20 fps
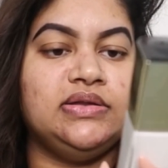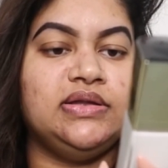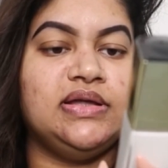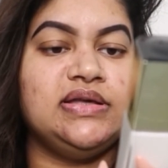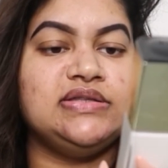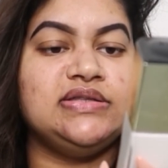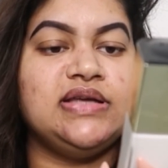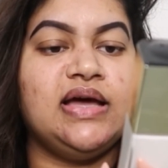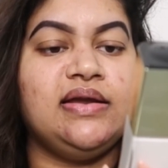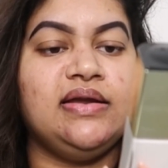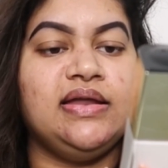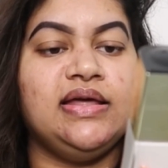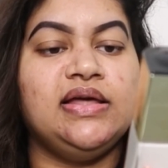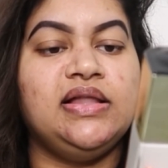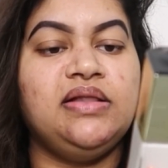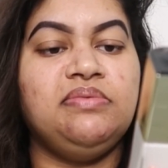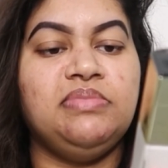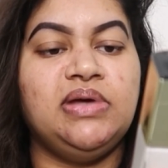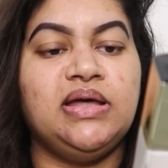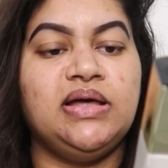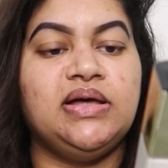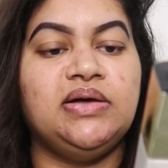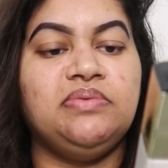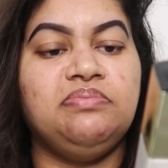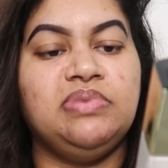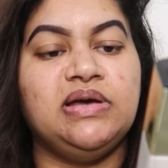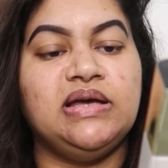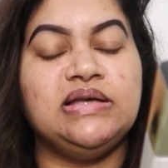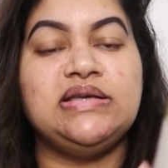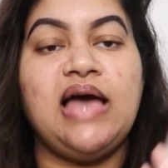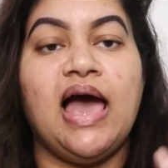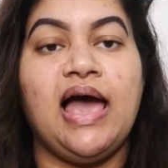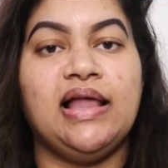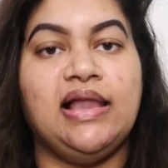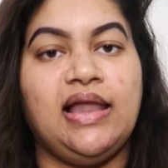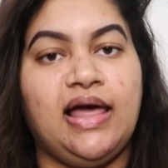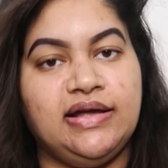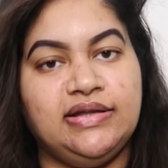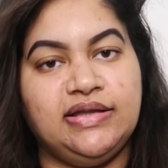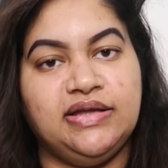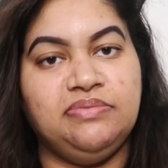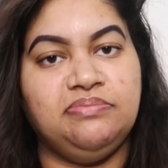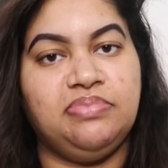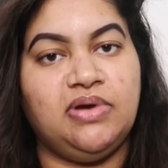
It is a real makeup base highlighting